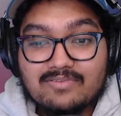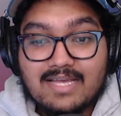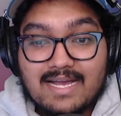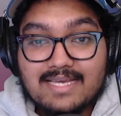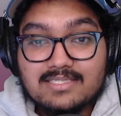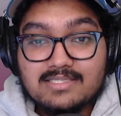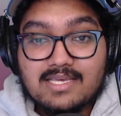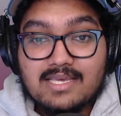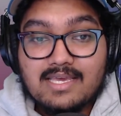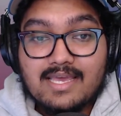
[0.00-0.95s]
guys
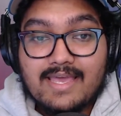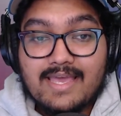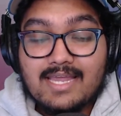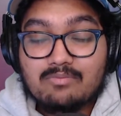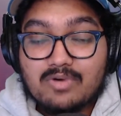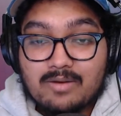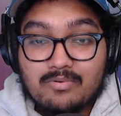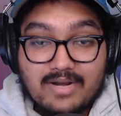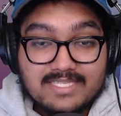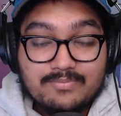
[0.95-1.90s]
at a
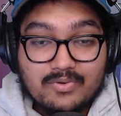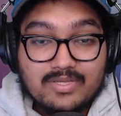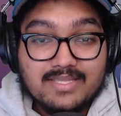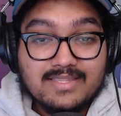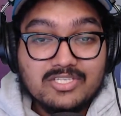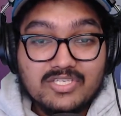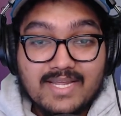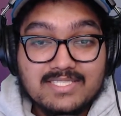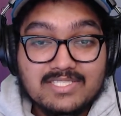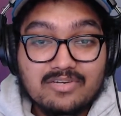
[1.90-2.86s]
price point that the
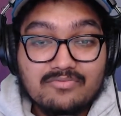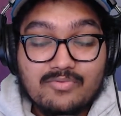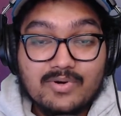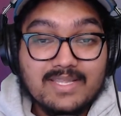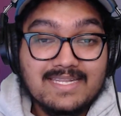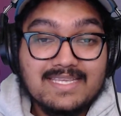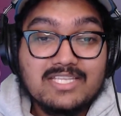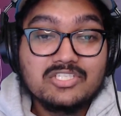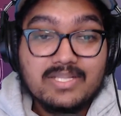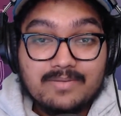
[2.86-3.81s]
Giants could afford in
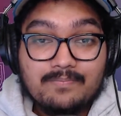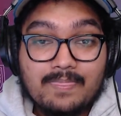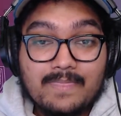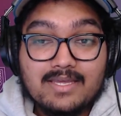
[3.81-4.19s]
each of them